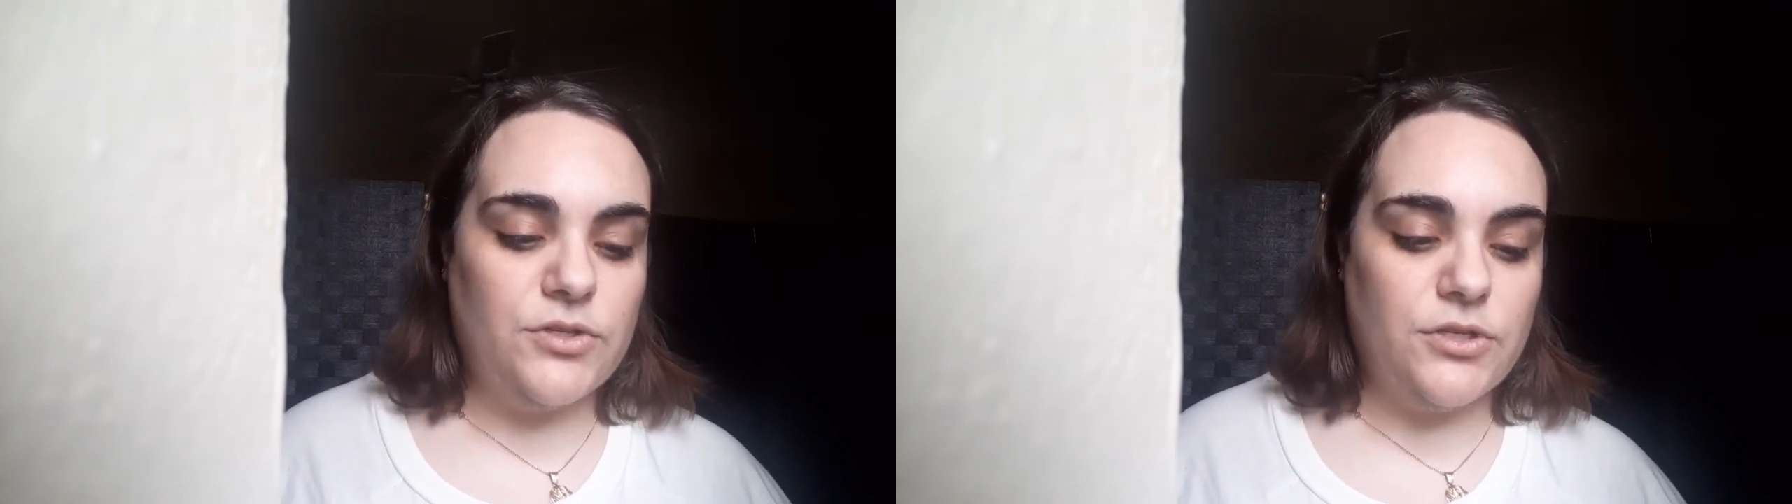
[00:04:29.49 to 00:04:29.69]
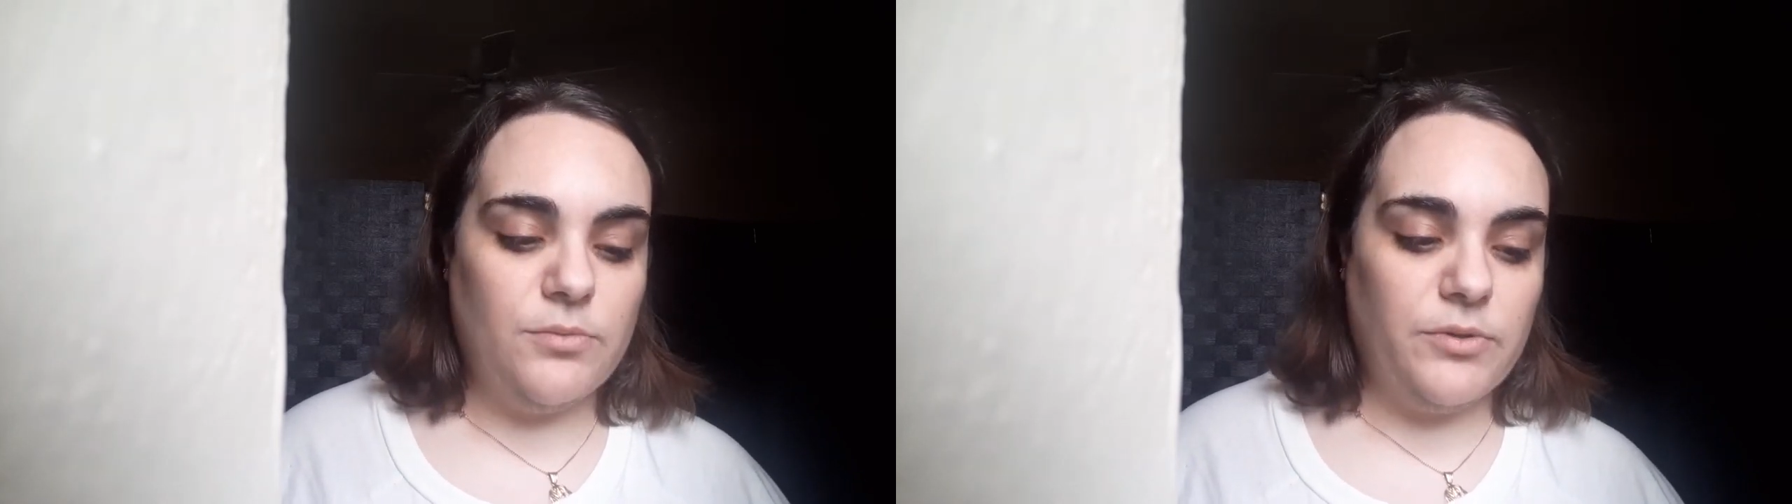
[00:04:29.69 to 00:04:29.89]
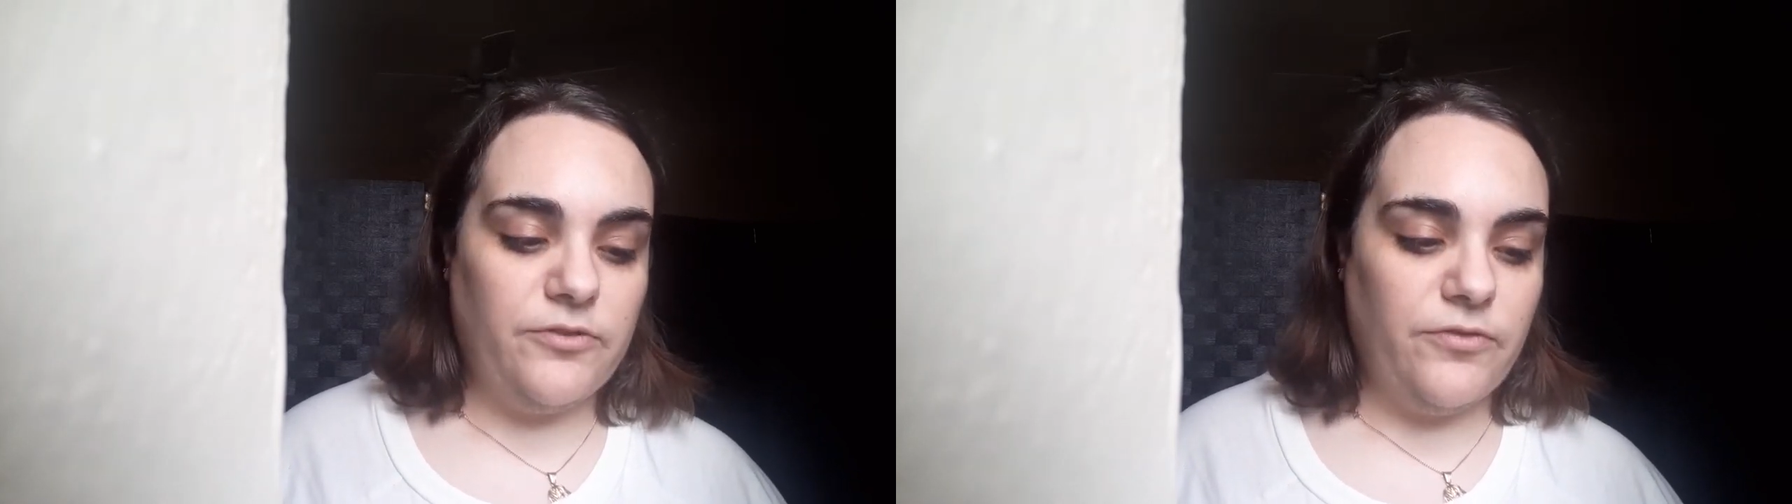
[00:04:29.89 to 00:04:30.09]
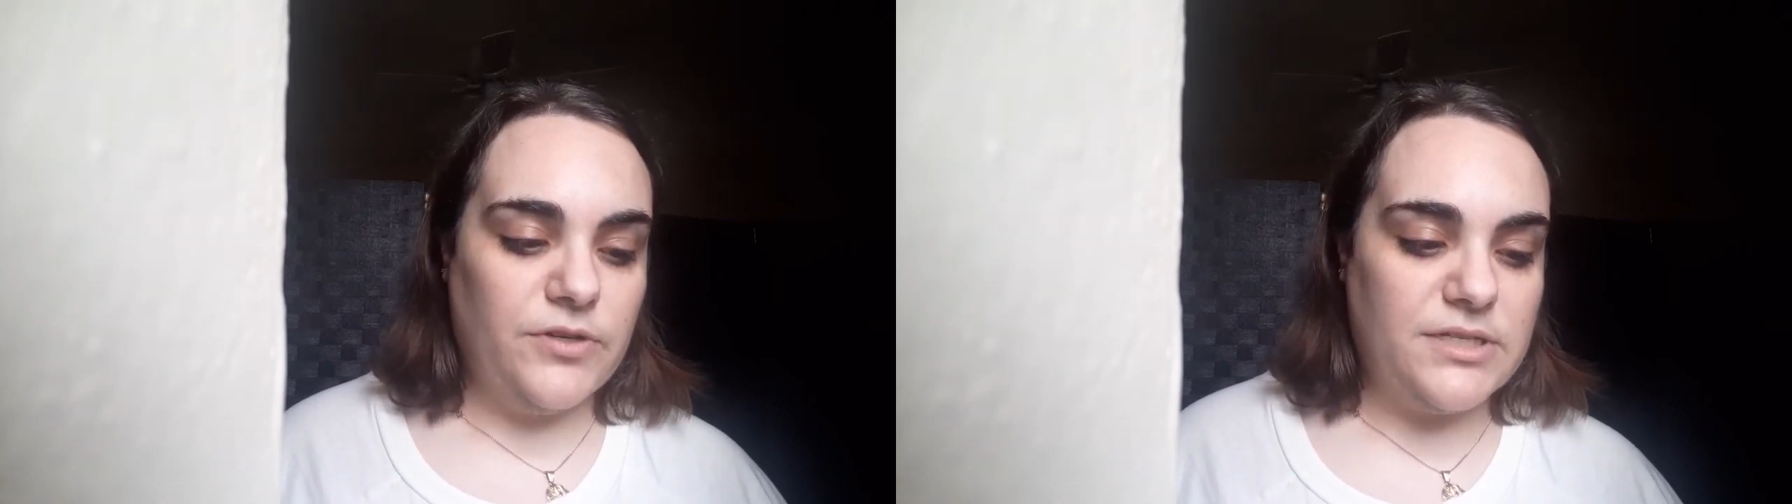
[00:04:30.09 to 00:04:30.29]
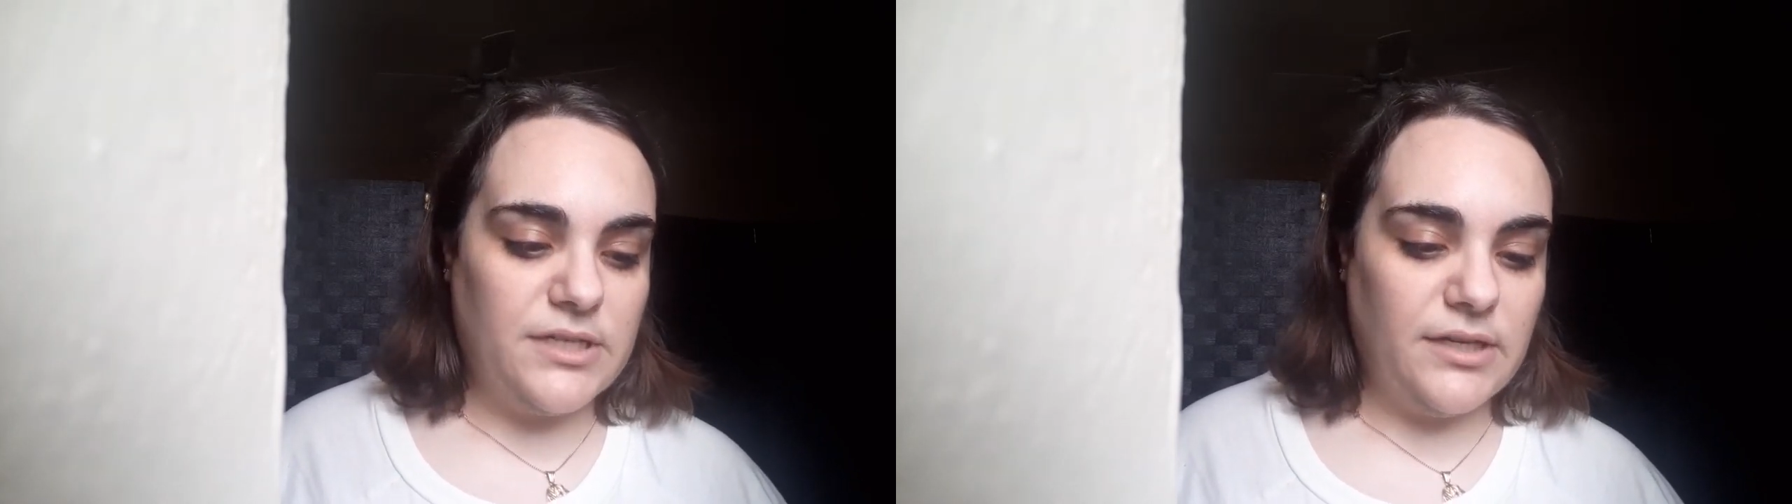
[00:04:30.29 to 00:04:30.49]
to your
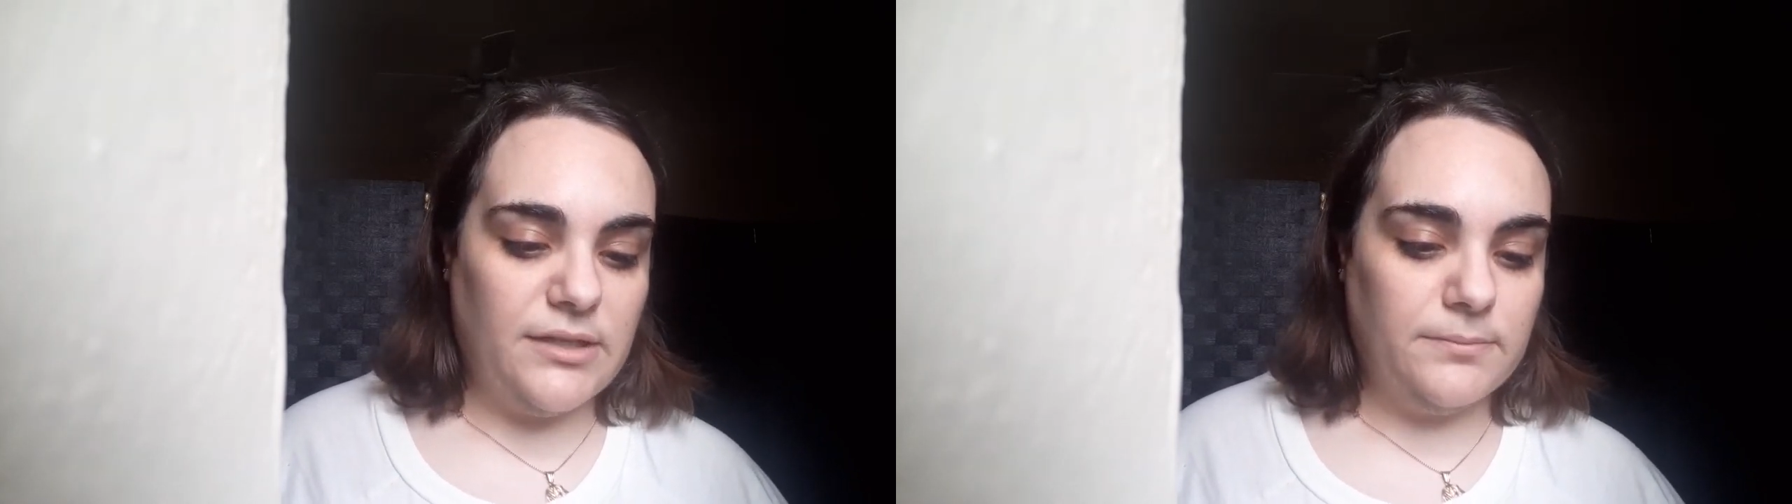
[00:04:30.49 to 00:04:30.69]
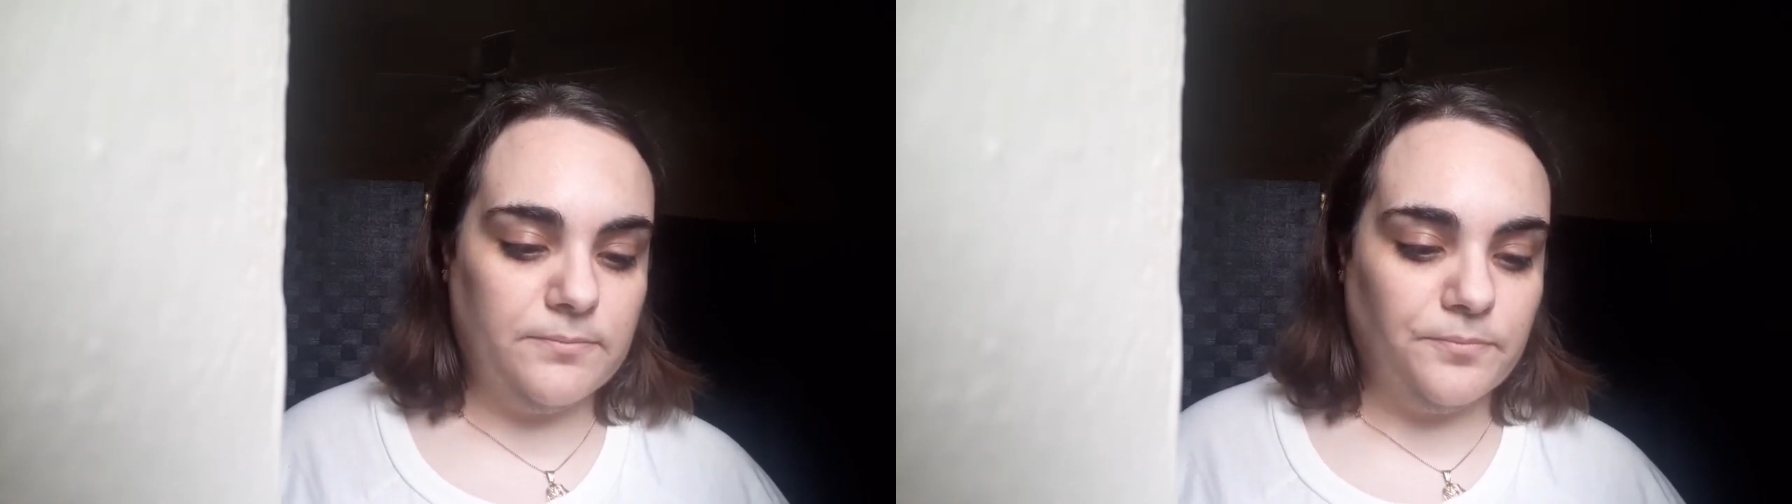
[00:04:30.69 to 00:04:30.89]
preferred setting.